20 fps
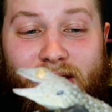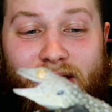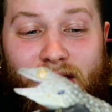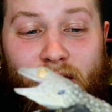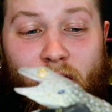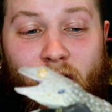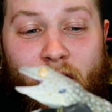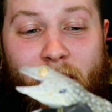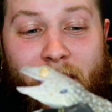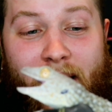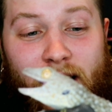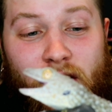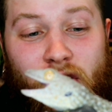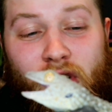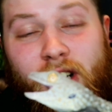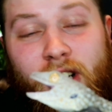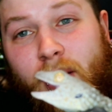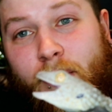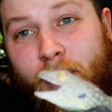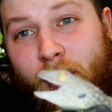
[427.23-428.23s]
So I'm
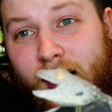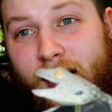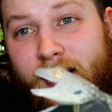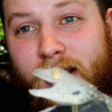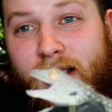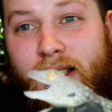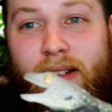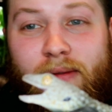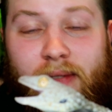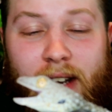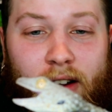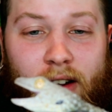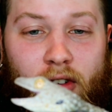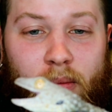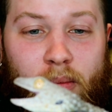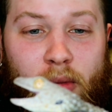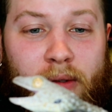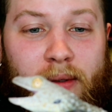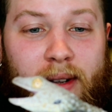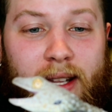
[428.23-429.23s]
actually in the process of now
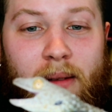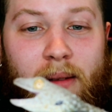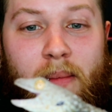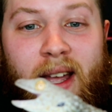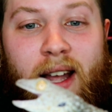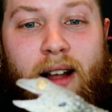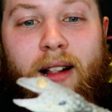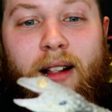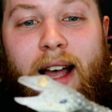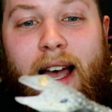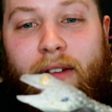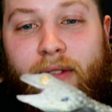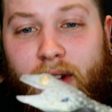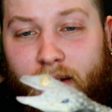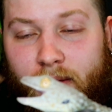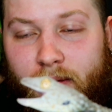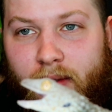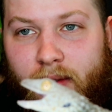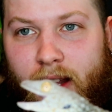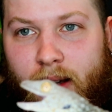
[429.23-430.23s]
removing the male, having
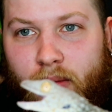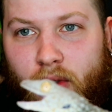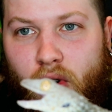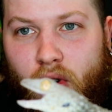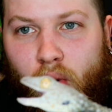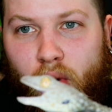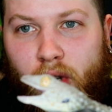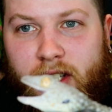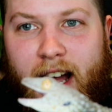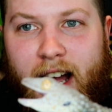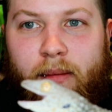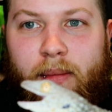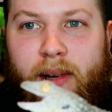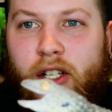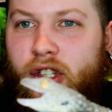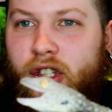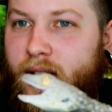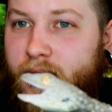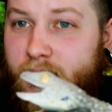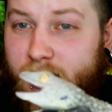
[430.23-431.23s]
the, them cool down,
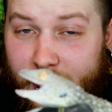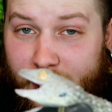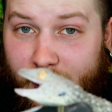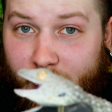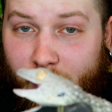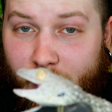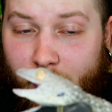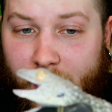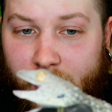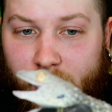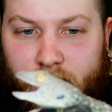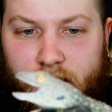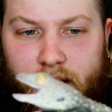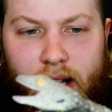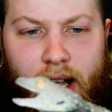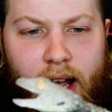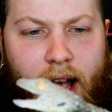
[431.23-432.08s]
make sure the scent of the males